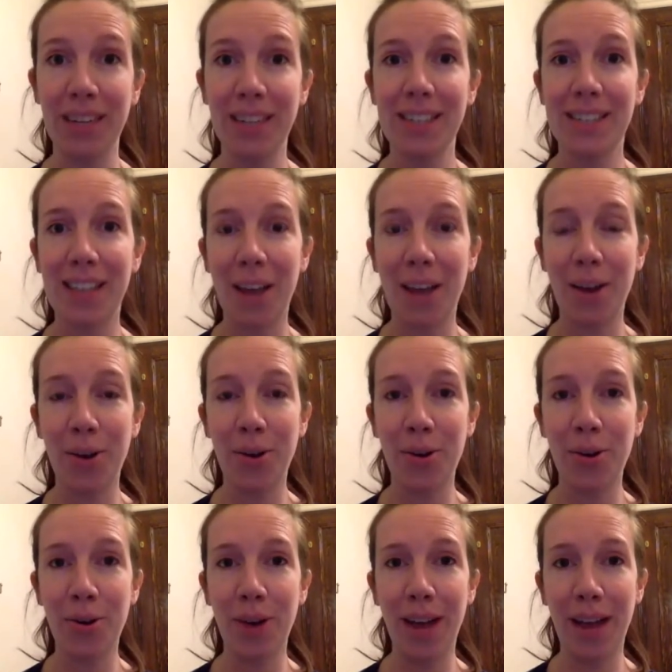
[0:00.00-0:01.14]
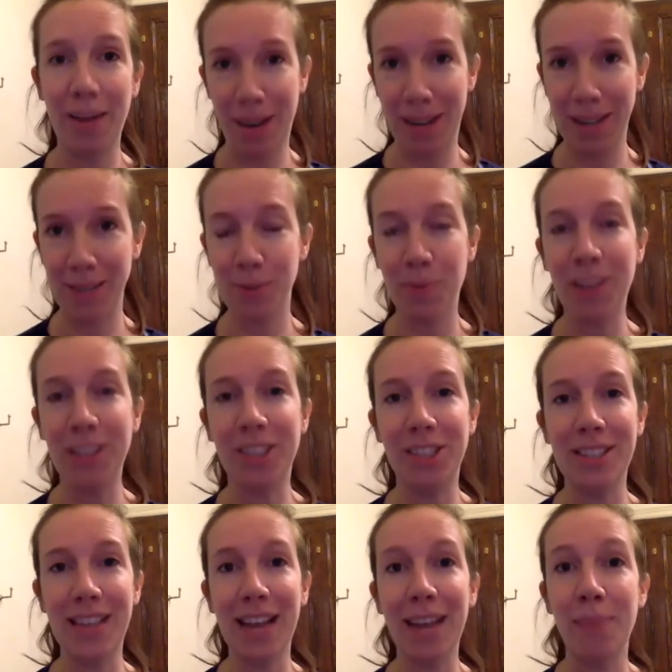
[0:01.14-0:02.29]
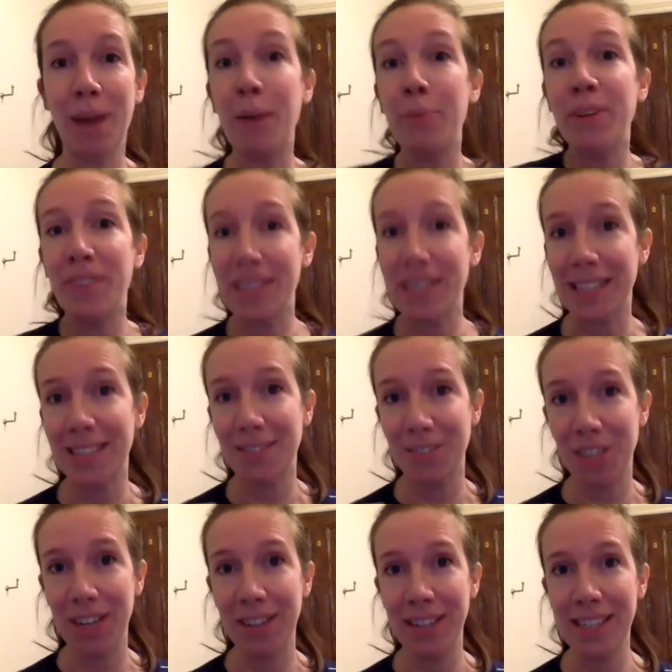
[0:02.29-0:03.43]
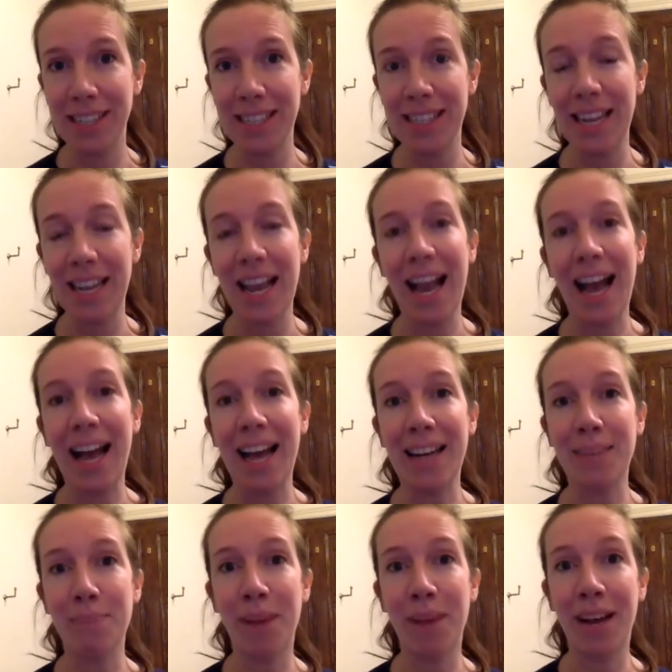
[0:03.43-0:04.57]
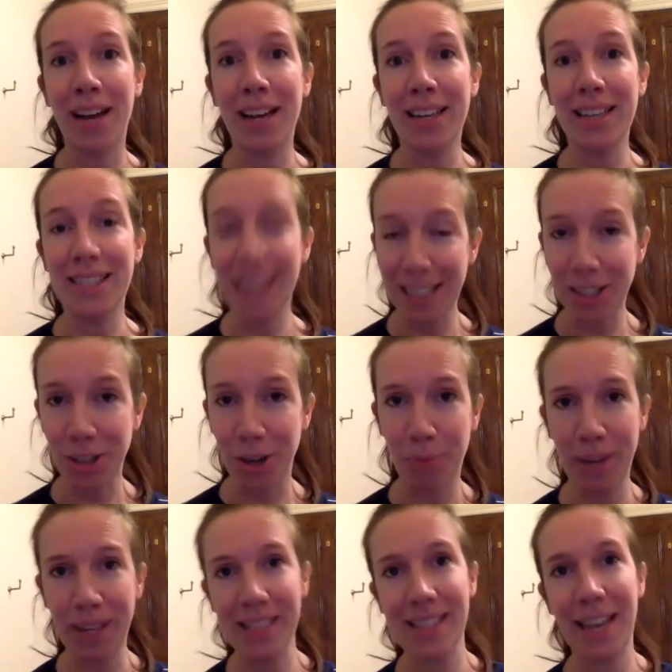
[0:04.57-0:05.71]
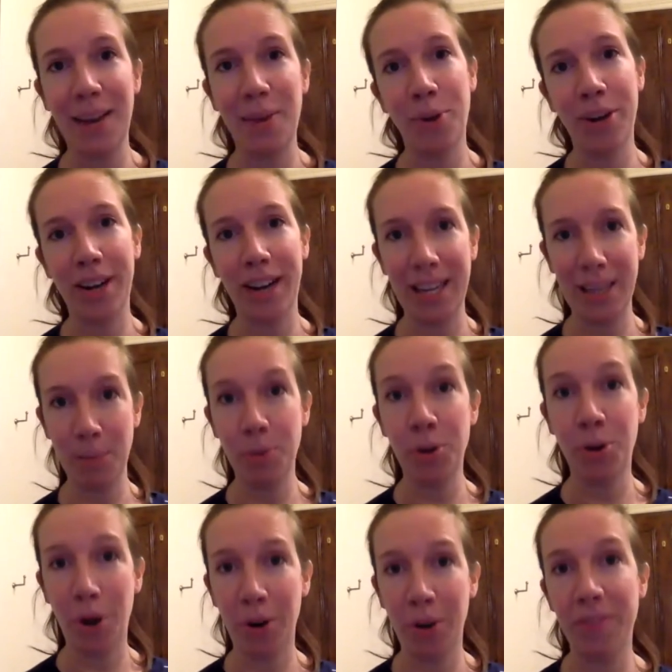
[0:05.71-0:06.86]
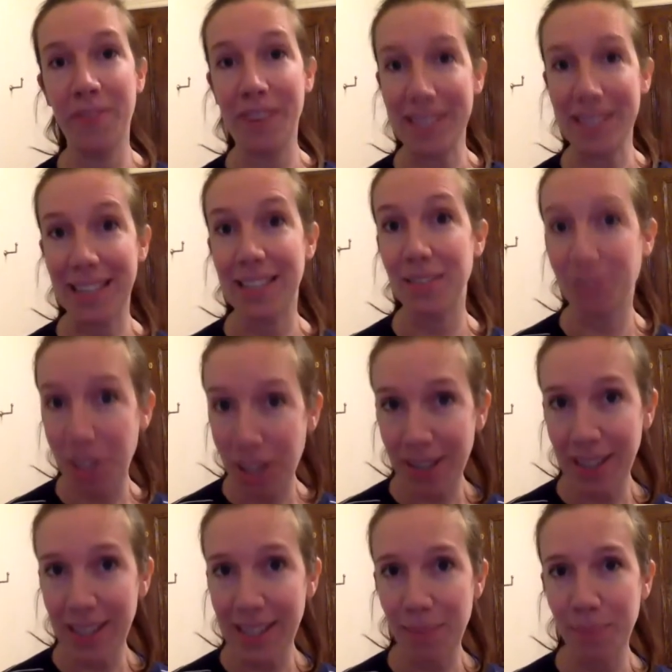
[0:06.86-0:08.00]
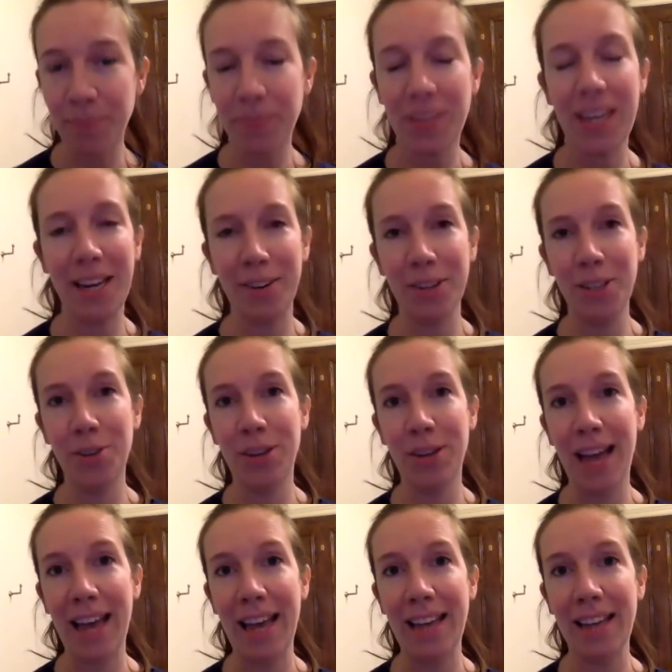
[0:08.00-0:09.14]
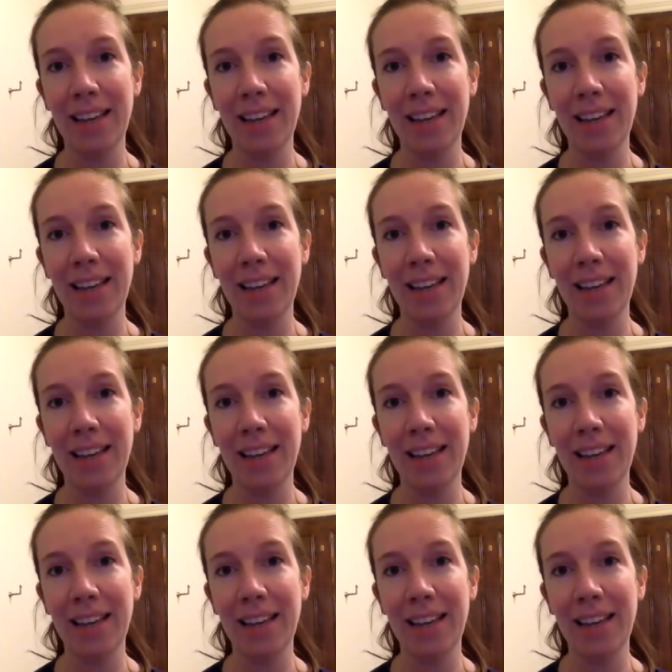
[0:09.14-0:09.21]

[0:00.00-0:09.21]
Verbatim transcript: so um, as was mentioned I'm, I'm an investigative journalist and my day job is i work at the bureau of investigative journalism here in the uk